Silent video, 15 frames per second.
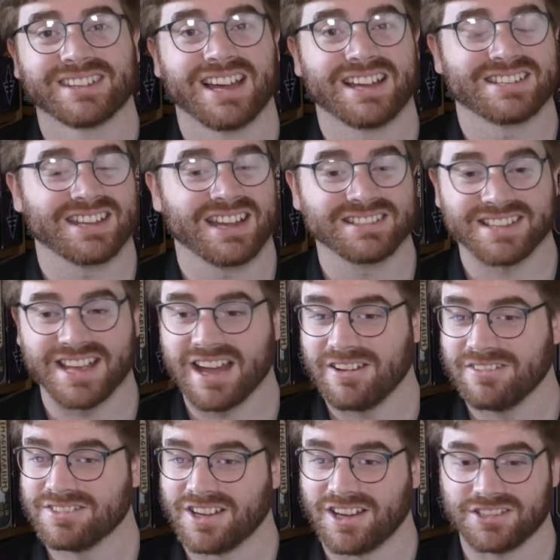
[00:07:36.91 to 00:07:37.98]
I sat
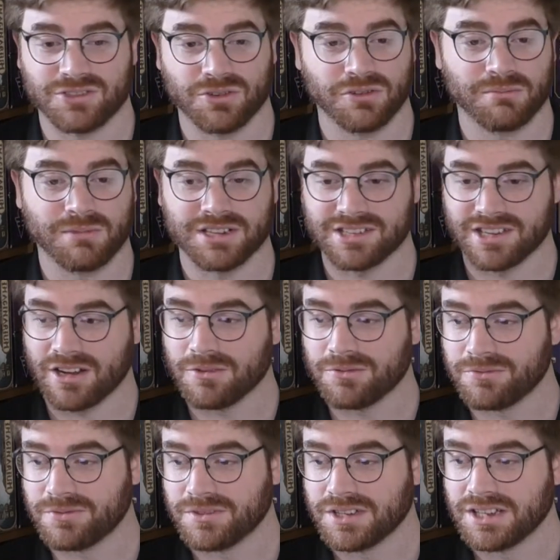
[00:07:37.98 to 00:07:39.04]
down, I taught
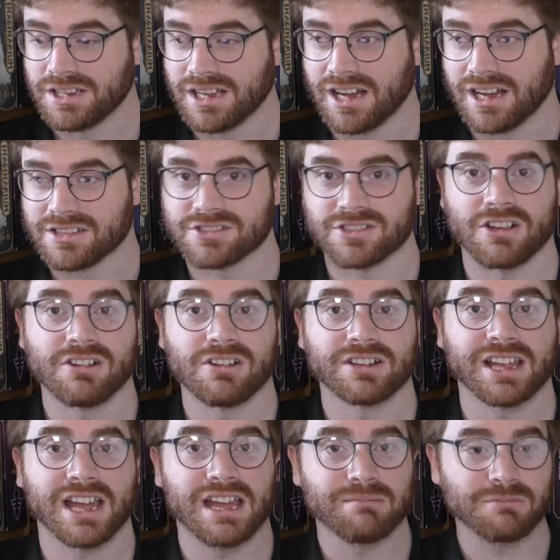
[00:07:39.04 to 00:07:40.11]
myself a solo
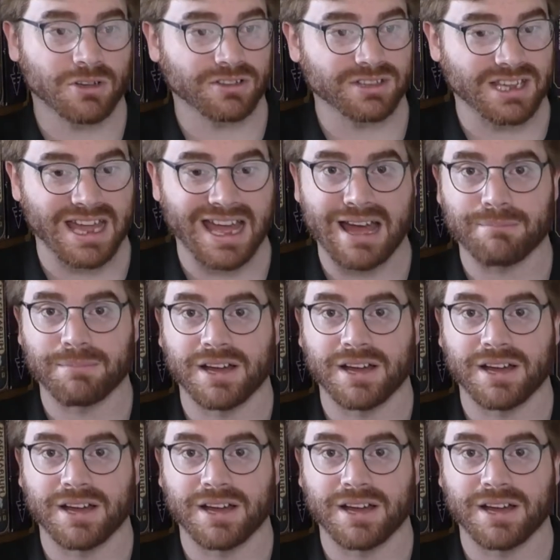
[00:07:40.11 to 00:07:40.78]
game, got the app,